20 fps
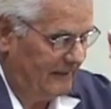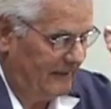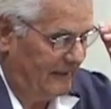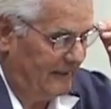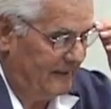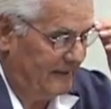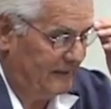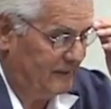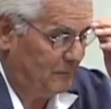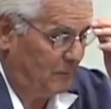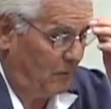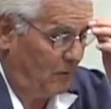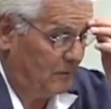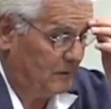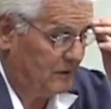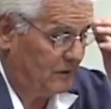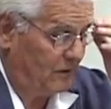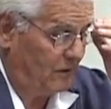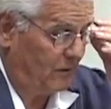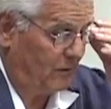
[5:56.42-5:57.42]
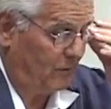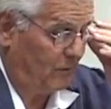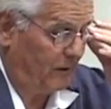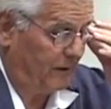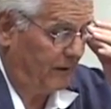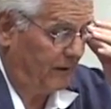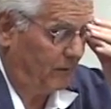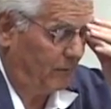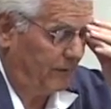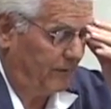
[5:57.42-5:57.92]
And this poem is called
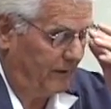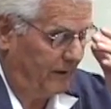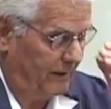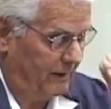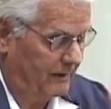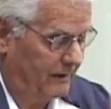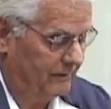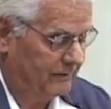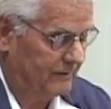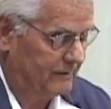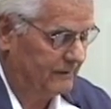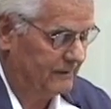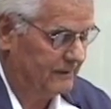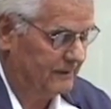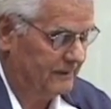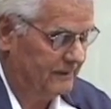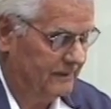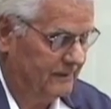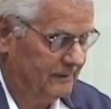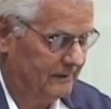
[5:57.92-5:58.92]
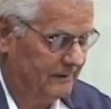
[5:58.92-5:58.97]
Running with the Elephants.